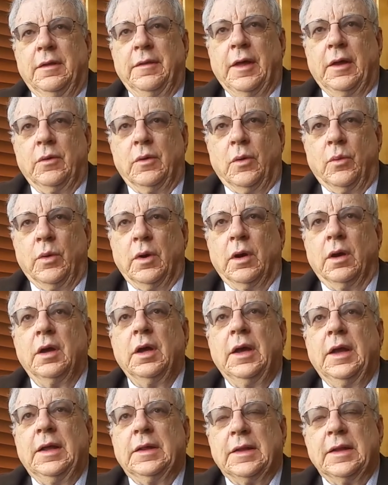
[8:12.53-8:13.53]
that we're
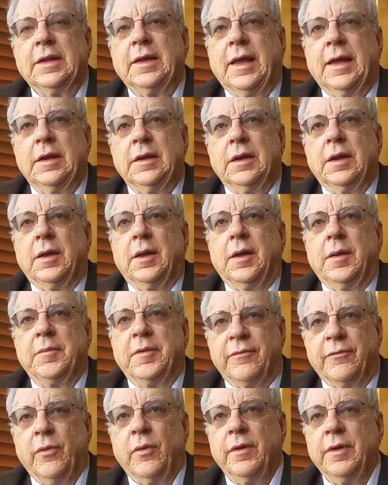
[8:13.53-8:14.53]
litigating
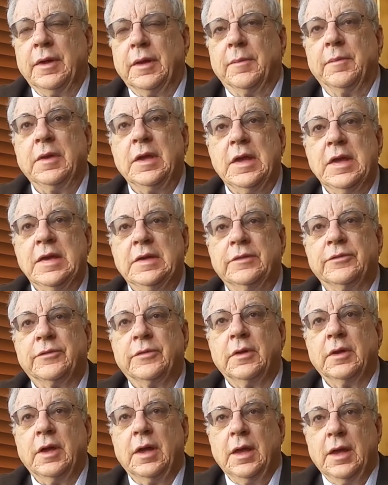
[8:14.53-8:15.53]
before him
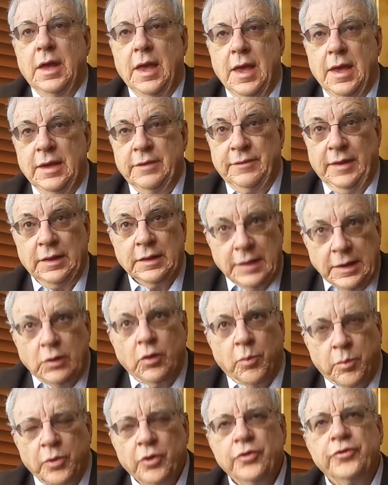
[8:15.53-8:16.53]
is is a
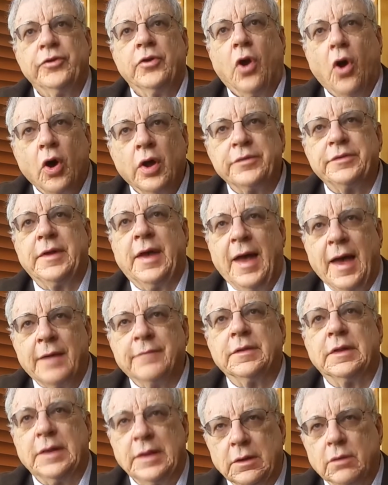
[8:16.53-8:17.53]
legal person. Mm-hmm.
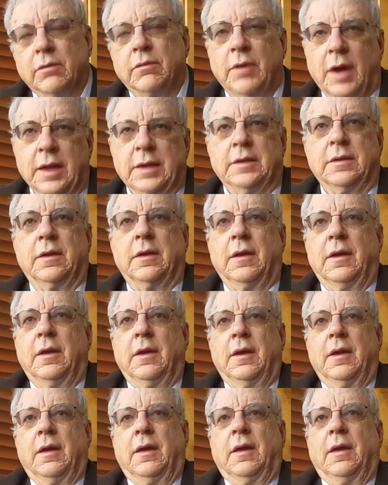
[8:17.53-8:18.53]
have a legal right.
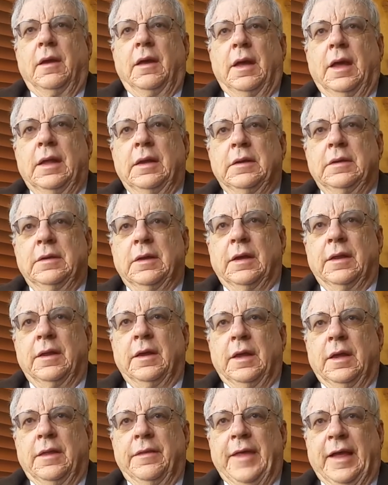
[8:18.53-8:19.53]
Mm-hmm. And uh,
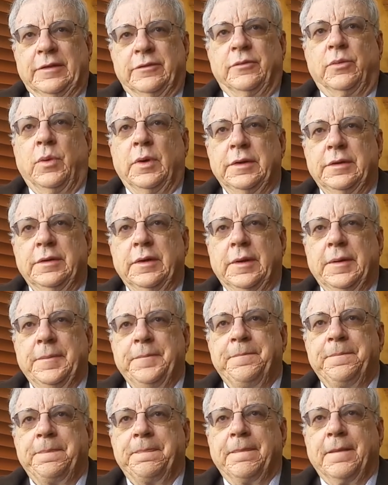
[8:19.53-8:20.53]
that's what,
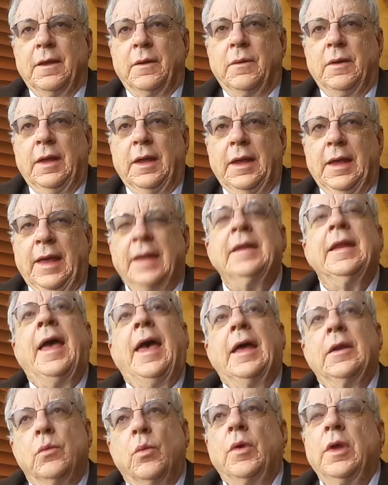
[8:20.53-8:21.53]
um, and,
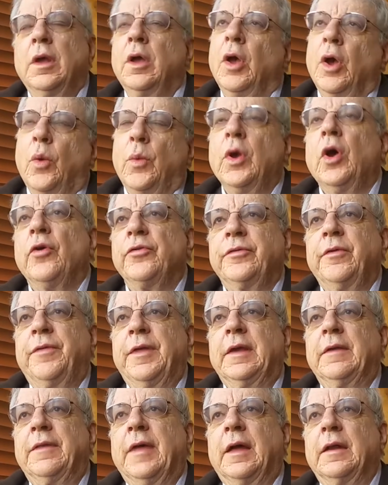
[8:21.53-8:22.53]
and we, we also
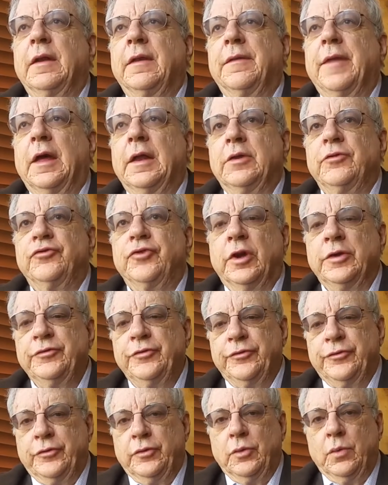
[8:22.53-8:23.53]
think that, that
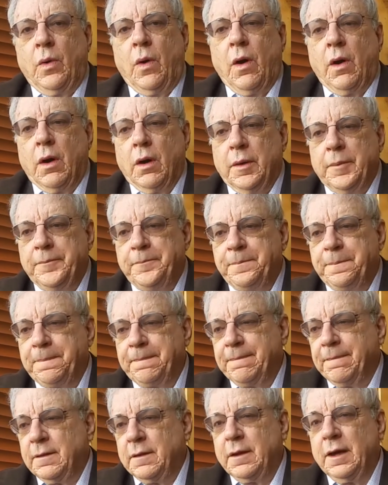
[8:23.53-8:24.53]
judges who are
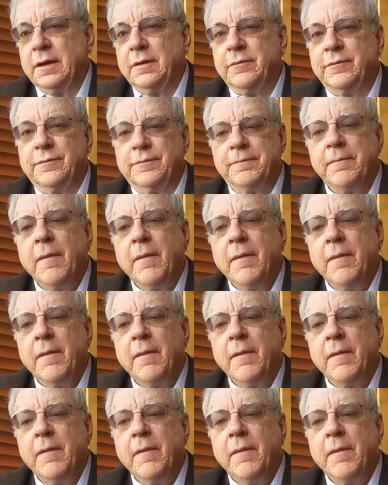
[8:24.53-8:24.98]
kind of